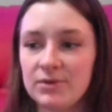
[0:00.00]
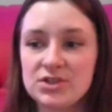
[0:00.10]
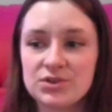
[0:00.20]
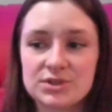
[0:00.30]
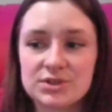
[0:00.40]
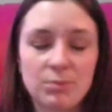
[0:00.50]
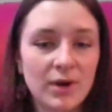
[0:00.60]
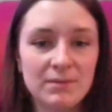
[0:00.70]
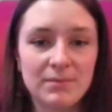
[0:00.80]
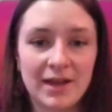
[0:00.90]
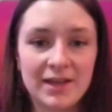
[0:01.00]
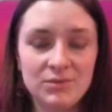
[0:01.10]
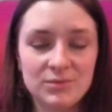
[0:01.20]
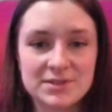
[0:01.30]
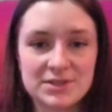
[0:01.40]
Regional support and
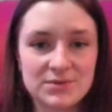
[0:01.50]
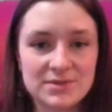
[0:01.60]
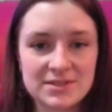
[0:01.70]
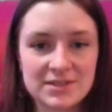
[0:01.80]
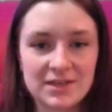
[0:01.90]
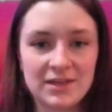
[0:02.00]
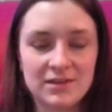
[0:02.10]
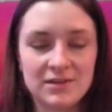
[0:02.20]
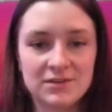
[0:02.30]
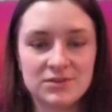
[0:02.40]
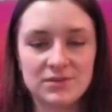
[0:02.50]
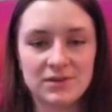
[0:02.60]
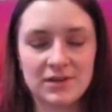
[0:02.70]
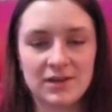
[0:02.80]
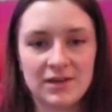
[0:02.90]
buying was used in
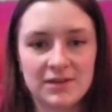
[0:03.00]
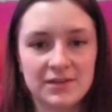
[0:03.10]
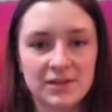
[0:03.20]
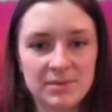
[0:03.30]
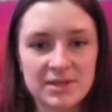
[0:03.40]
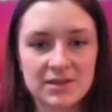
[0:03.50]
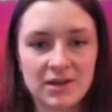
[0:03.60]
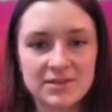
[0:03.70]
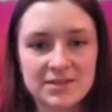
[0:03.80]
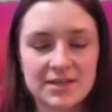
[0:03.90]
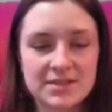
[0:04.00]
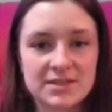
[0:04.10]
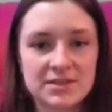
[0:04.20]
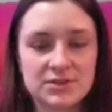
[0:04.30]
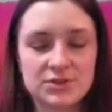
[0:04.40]
the Libya
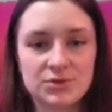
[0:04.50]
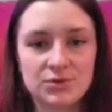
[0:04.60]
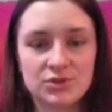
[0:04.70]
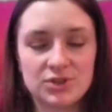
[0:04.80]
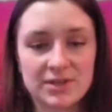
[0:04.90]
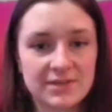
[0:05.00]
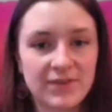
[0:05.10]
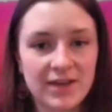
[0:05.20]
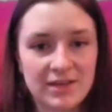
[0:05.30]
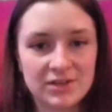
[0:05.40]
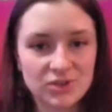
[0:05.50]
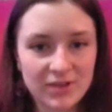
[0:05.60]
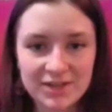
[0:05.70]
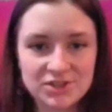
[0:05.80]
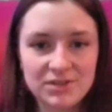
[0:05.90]
context to justify
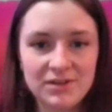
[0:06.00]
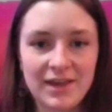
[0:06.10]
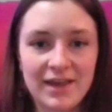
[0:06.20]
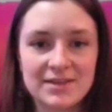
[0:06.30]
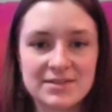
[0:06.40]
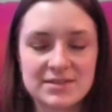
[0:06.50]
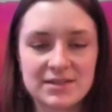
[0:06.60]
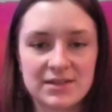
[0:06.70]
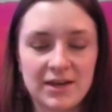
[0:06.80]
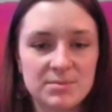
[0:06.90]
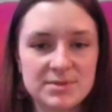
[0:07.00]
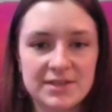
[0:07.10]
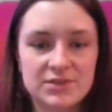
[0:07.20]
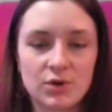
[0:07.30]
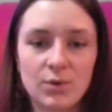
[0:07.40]
initial action, as Arab
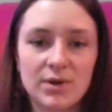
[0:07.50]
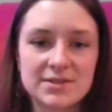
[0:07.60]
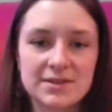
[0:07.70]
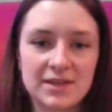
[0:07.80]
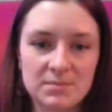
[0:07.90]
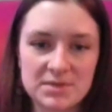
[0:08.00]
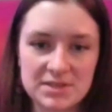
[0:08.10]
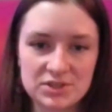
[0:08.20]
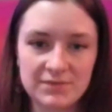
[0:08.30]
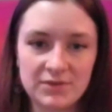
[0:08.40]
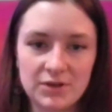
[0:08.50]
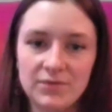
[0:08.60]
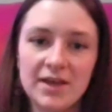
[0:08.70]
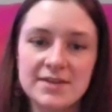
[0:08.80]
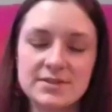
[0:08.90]
states requested the imposition of a
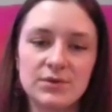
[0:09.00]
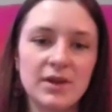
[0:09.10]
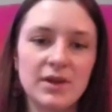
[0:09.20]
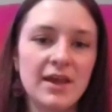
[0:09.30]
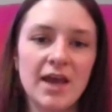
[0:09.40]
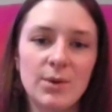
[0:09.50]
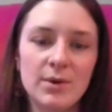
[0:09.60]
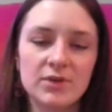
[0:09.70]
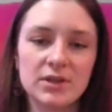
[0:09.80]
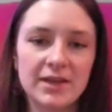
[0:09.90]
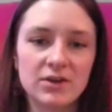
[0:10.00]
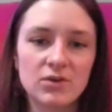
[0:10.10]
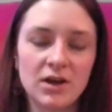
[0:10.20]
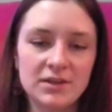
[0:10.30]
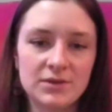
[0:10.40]
no-fly zone. However, later
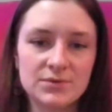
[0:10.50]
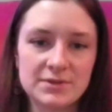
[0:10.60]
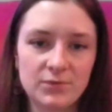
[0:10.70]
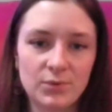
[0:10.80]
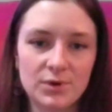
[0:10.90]
on, the use of